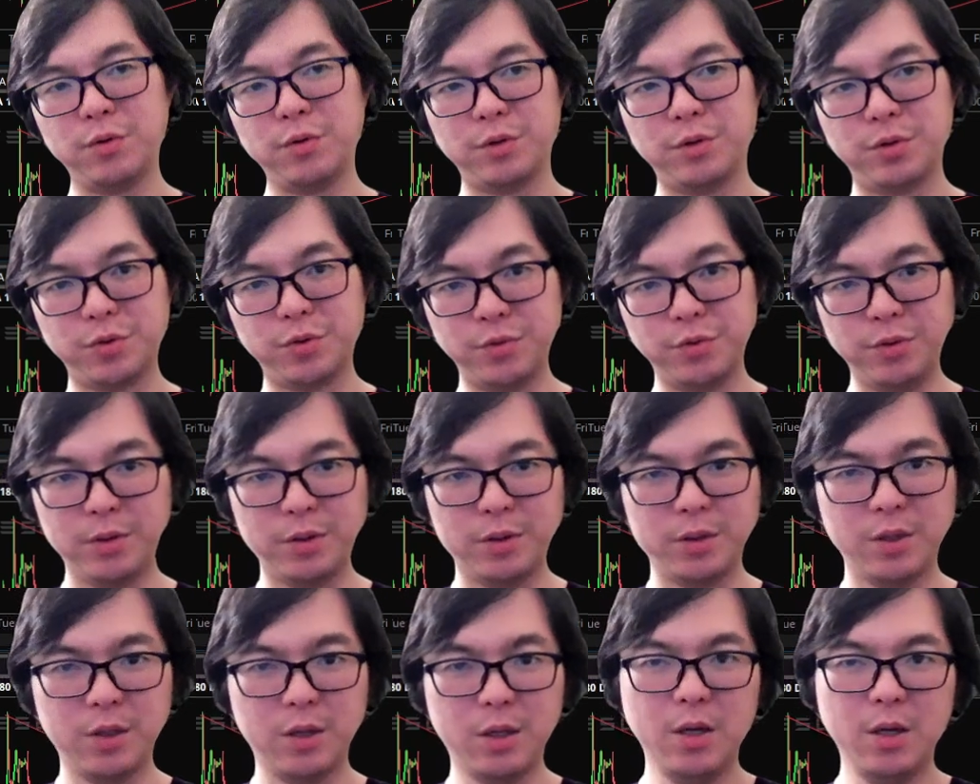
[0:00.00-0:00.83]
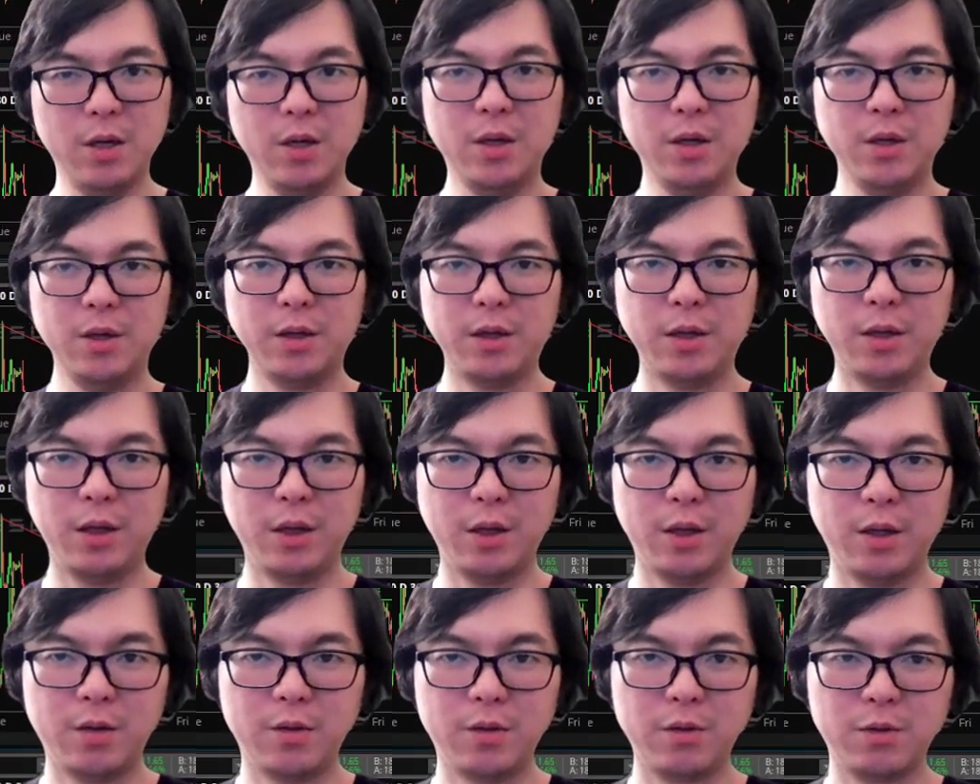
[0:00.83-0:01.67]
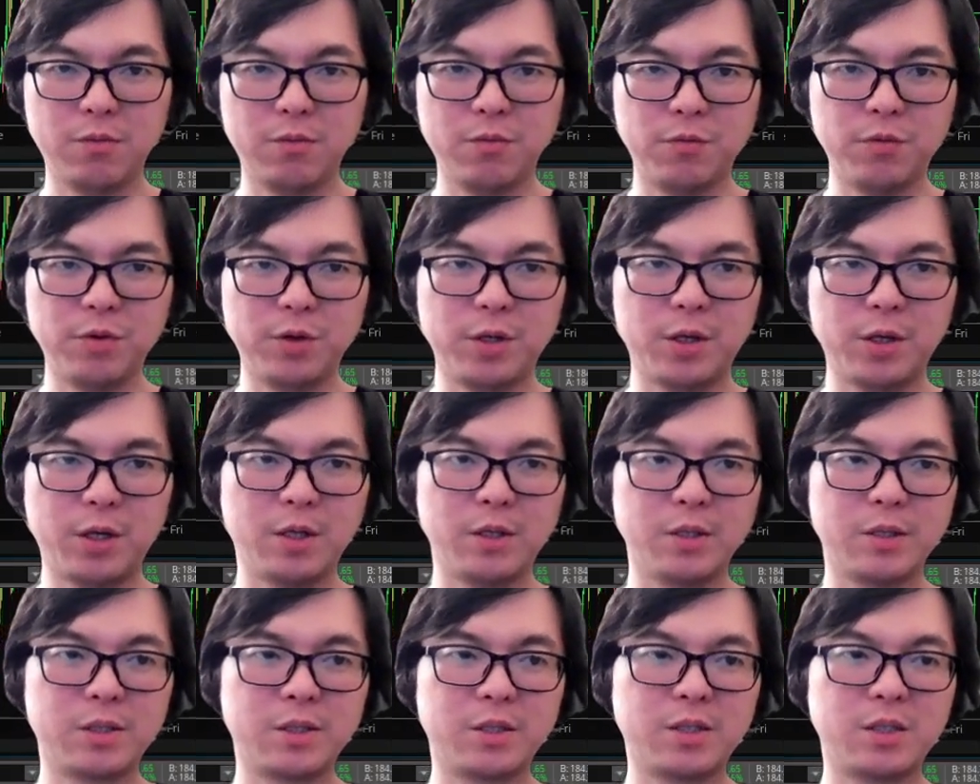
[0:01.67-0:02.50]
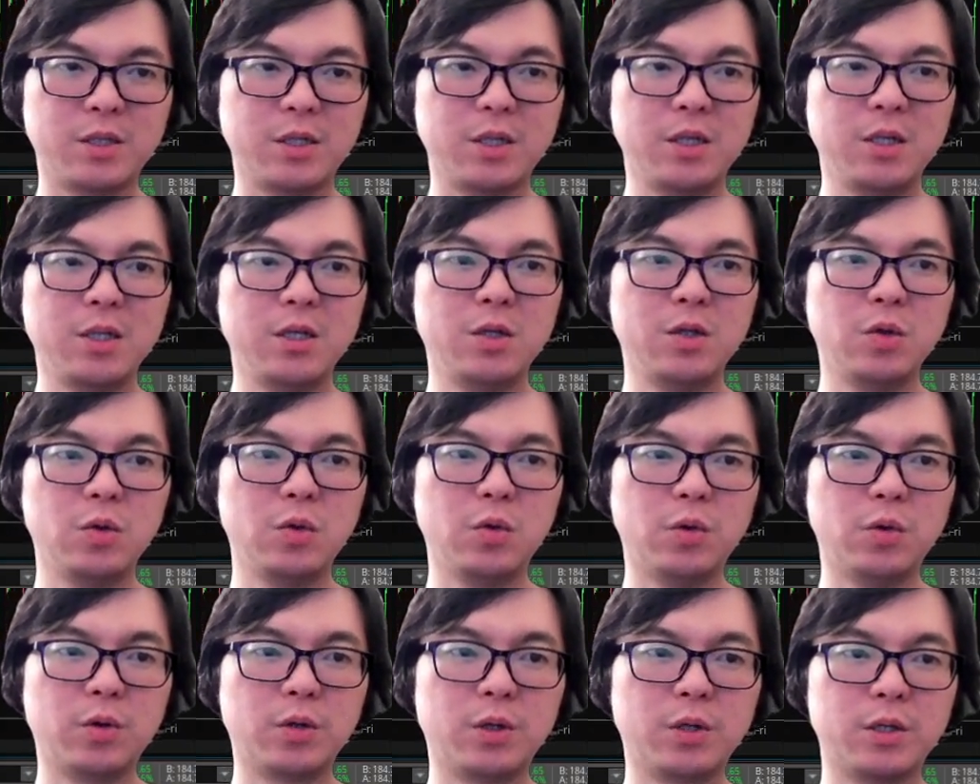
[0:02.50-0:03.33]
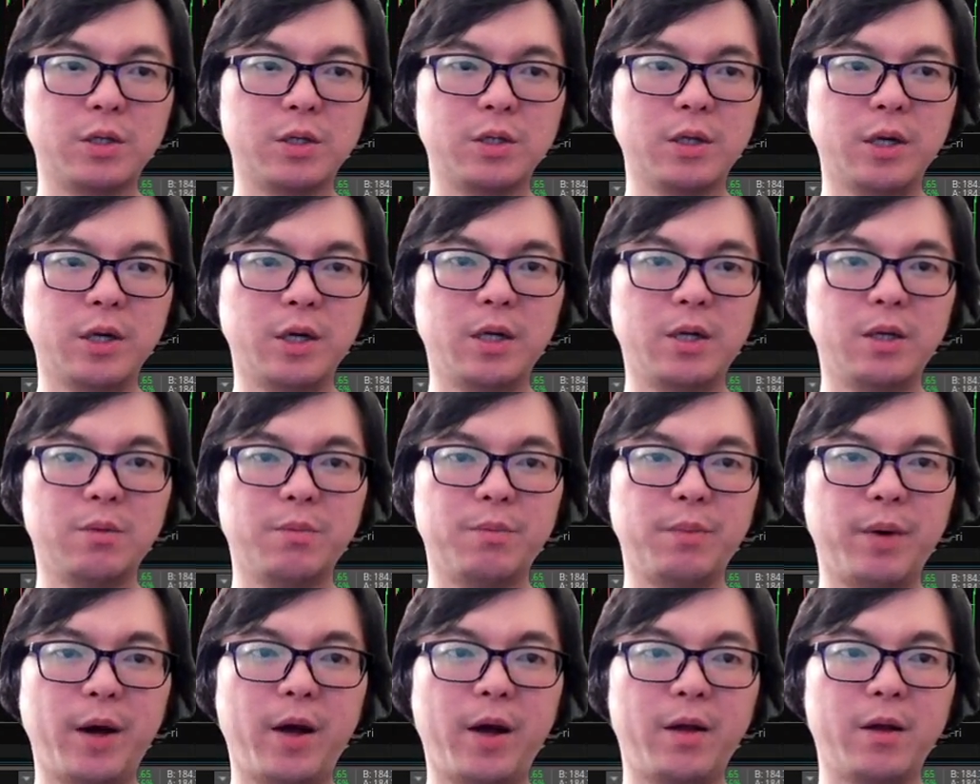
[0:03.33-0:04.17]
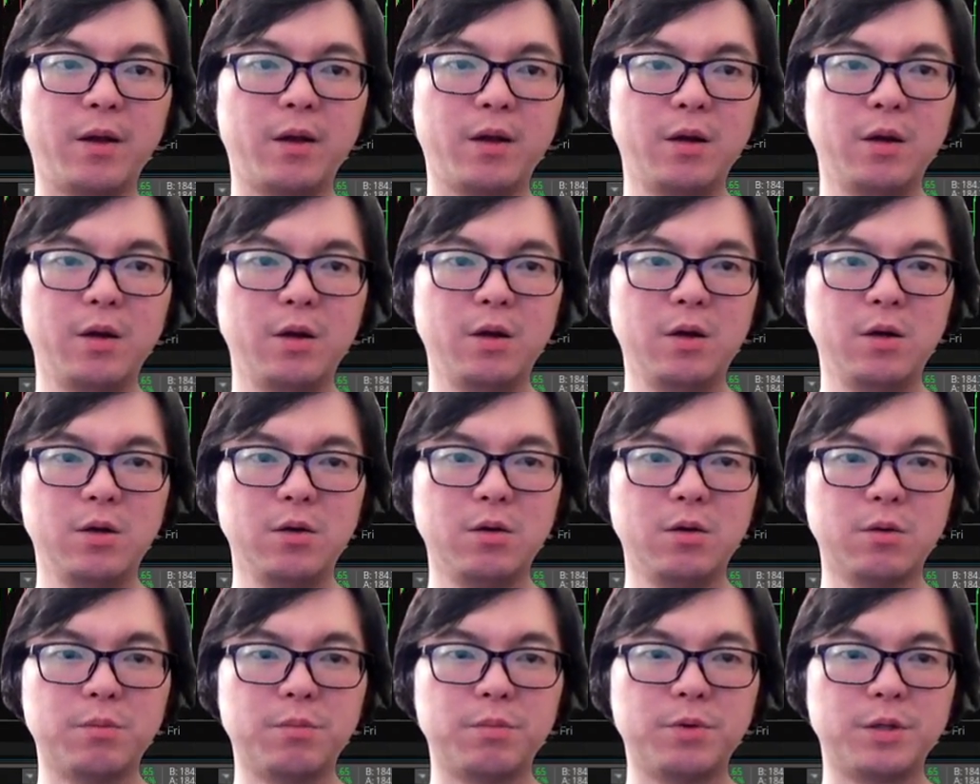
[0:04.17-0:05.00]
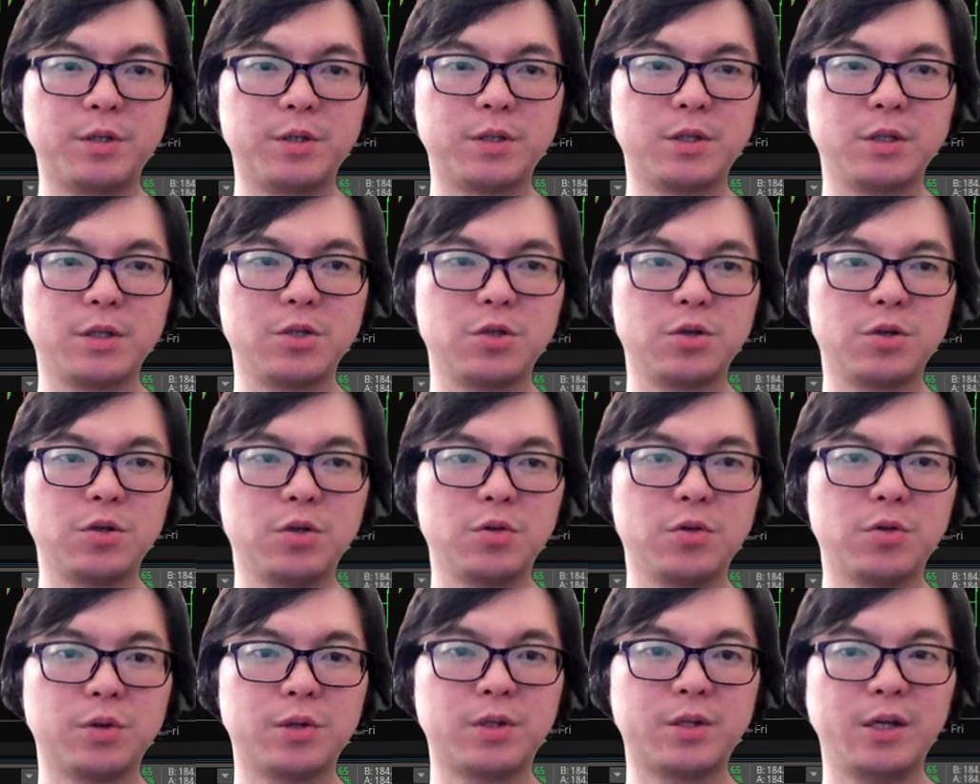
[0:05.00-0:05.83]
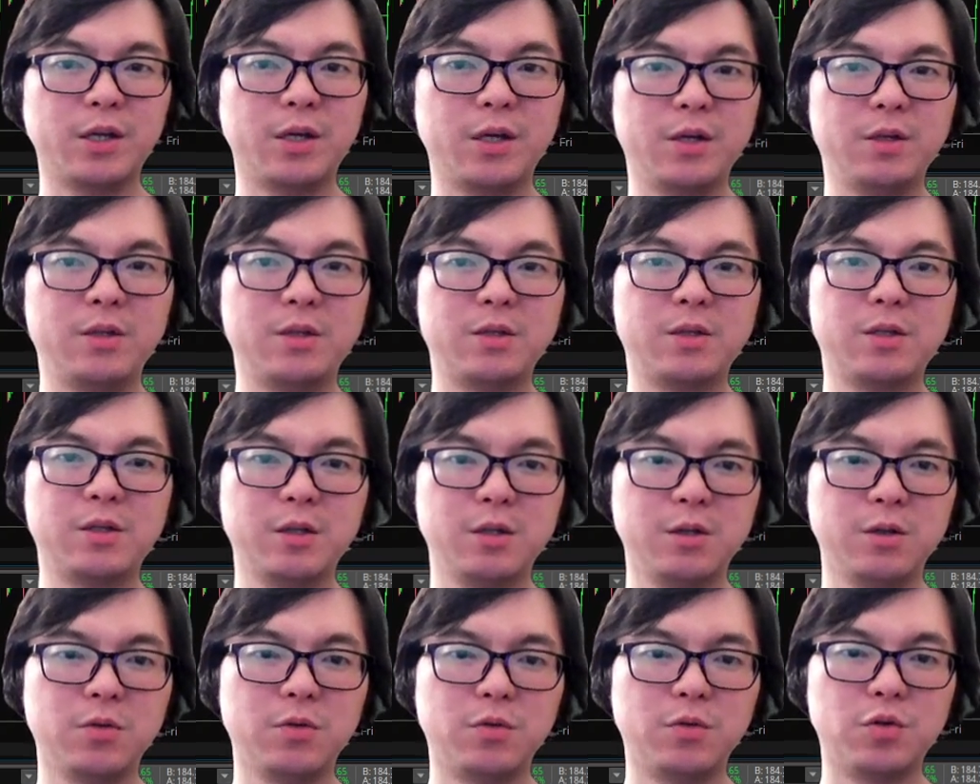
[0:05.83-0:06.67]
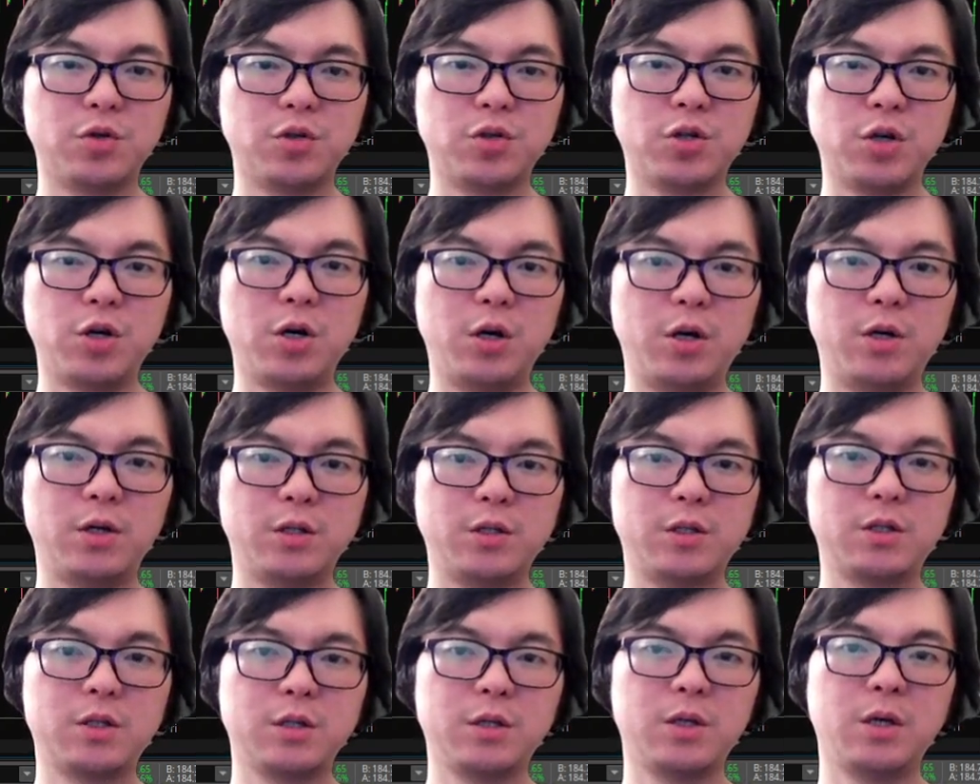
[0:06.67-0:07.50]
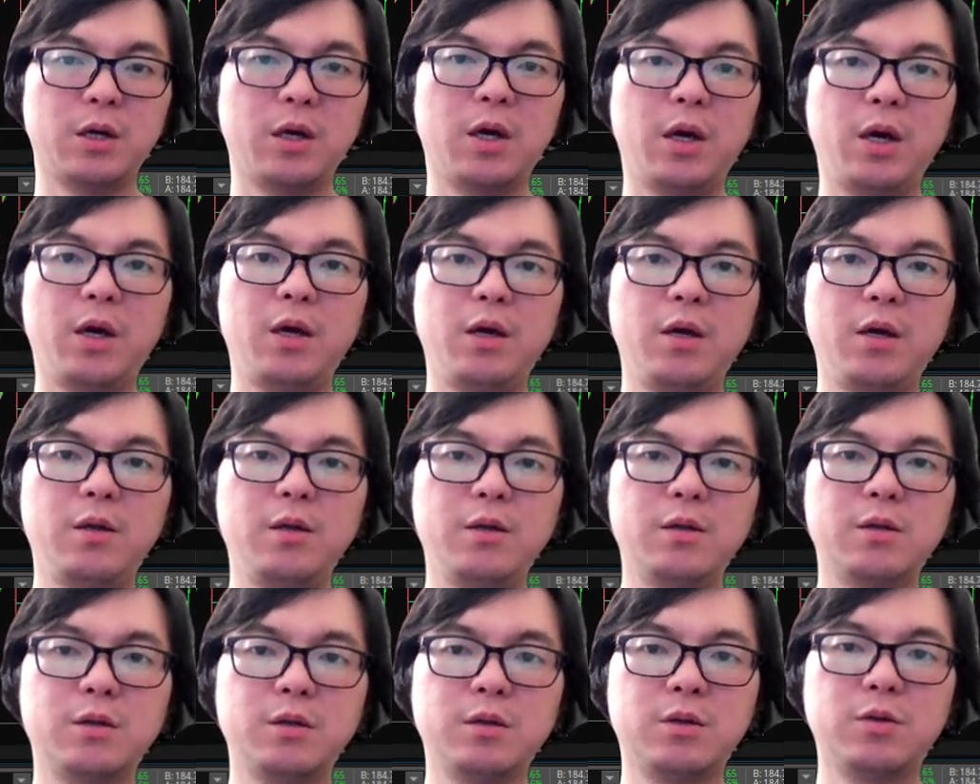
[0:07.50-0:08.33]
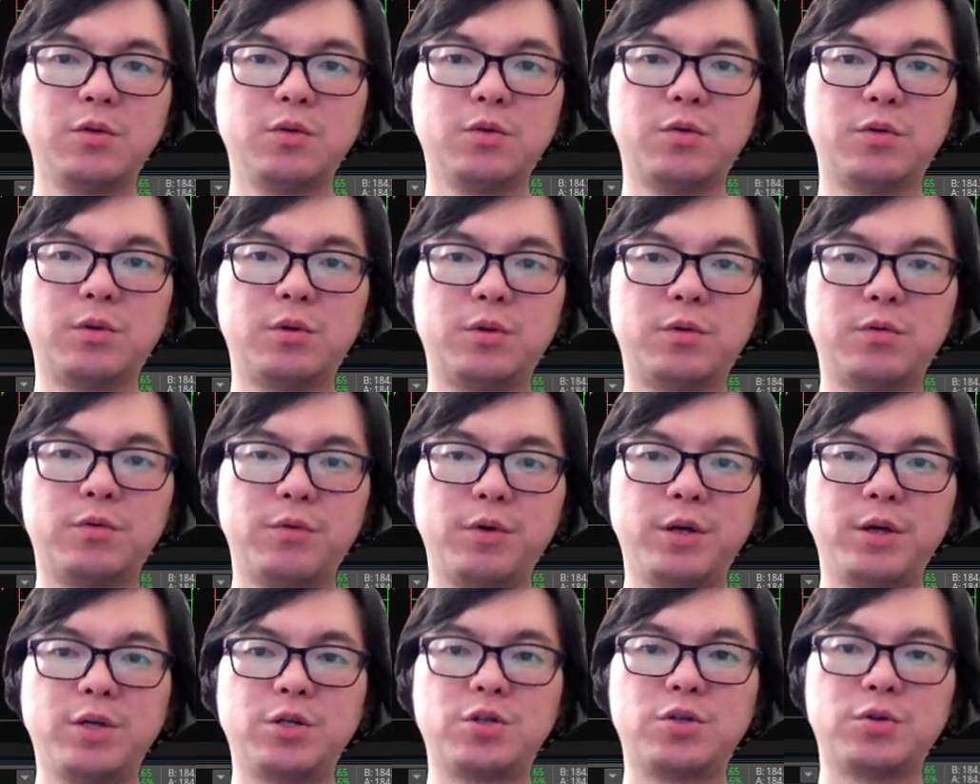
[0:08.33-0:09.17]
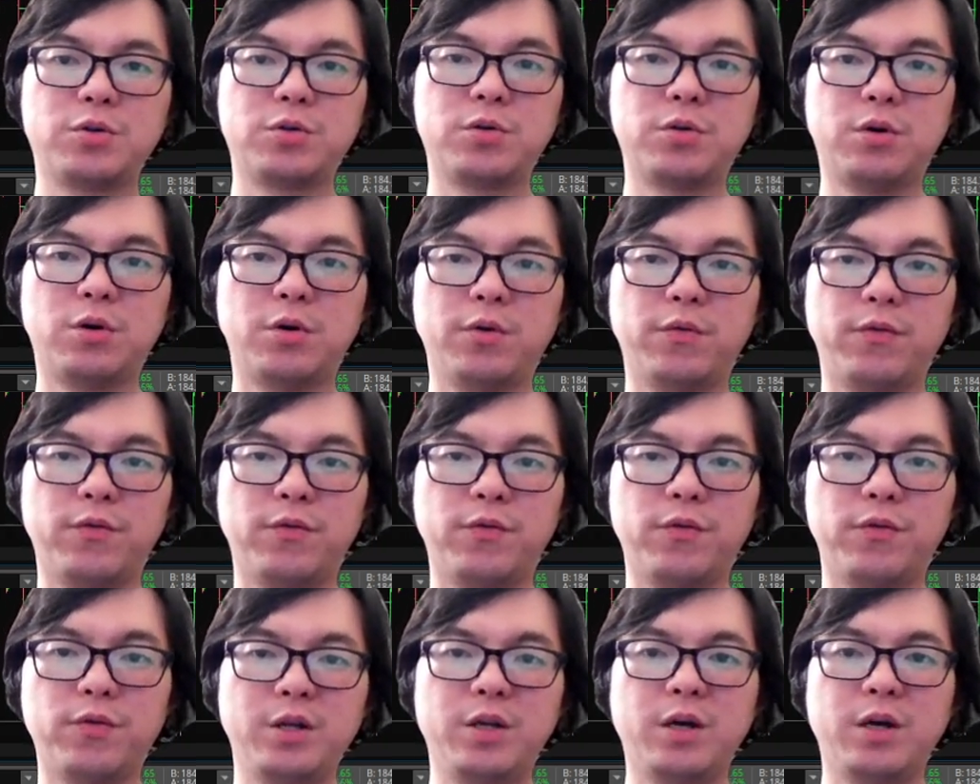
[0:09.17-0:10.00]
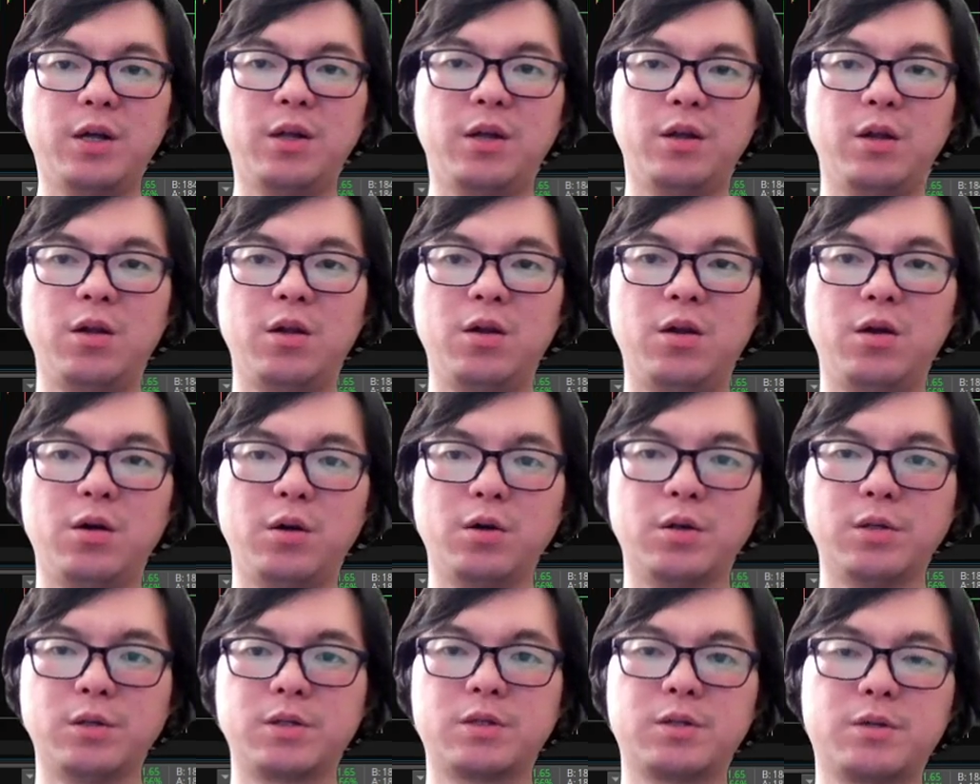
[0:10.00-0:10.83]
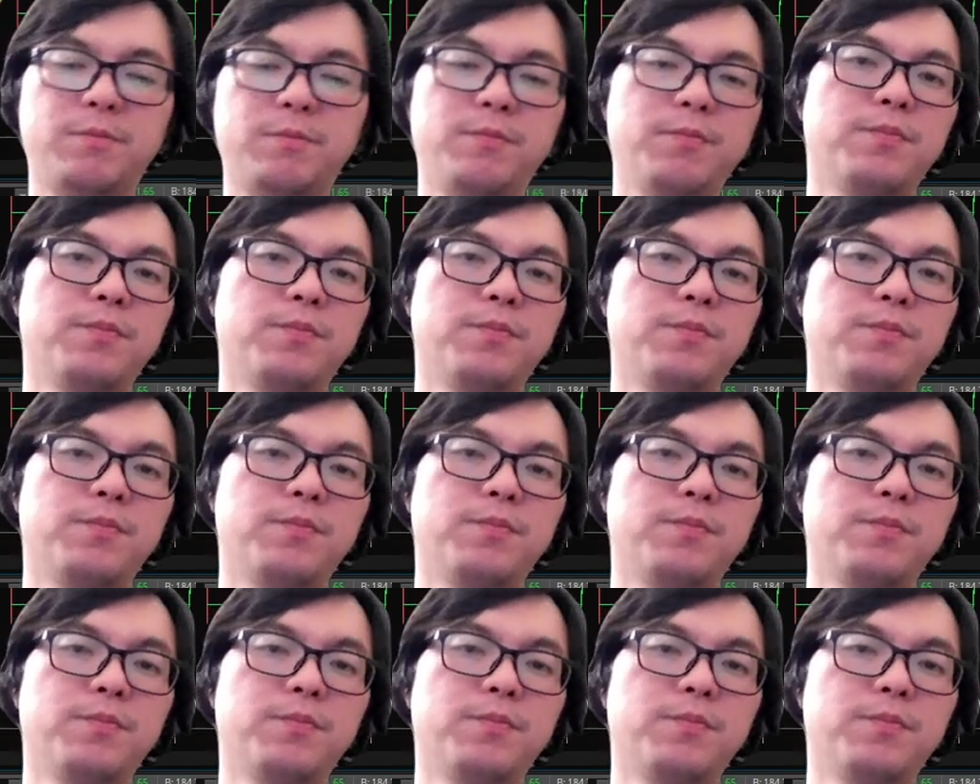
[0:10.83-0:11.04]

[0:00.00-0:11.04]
are doing. Then we can see your good and bad, your position, your date, your chart, and your ratio of winning and the loss.